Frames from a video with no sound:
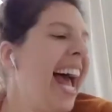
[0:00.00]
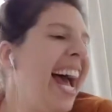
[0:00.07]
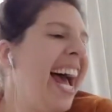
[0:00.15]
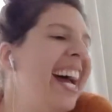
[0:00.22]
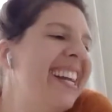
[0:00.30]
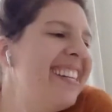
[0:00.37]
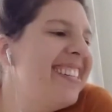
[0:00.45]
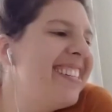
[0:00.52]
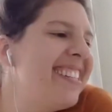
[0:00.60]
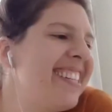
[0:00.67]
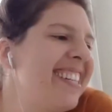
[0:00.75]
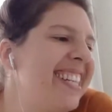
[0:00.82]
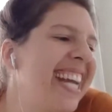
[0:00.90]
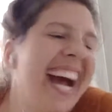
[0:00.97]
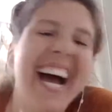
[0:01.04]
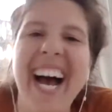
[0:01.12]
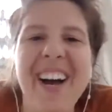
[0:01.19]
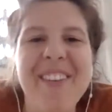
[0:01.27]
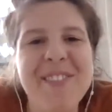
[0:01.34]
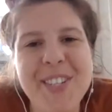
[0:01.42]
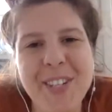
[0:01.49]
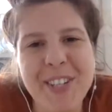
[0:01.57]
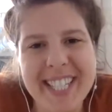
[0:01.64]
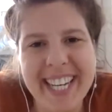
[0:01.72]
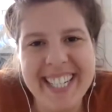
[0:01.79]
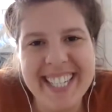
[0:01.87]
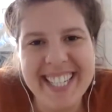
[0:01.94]
And yeah, I'm so
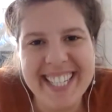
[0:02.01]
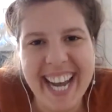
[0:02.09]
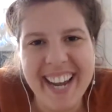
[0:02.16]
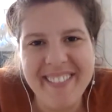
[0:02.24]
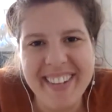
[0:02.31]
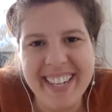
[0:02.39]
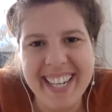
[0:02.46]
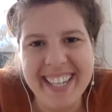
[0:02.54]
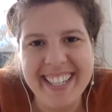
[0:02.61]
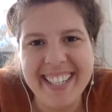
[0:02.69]
excited to dive in.